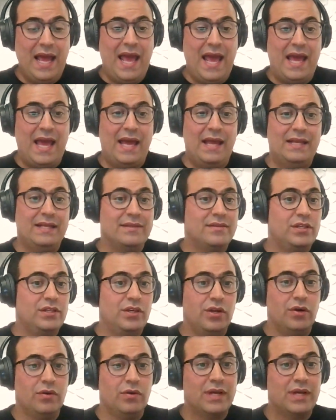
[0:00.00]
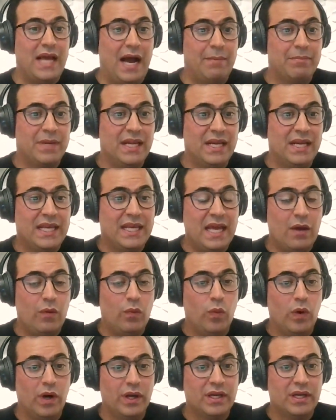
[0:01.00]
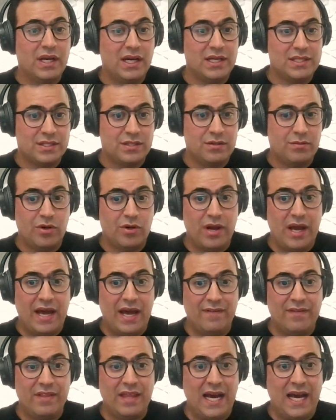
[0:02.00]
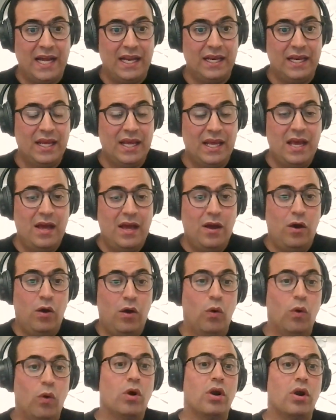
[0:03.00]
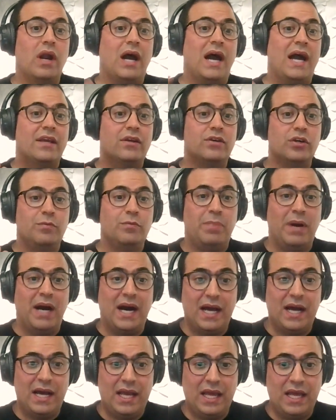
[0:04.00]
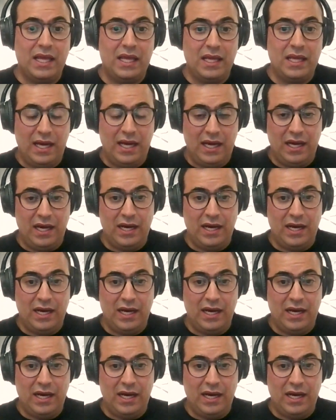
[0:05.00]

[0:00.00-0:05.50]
and, you know, I'm going to get one customer out of that, or I could buy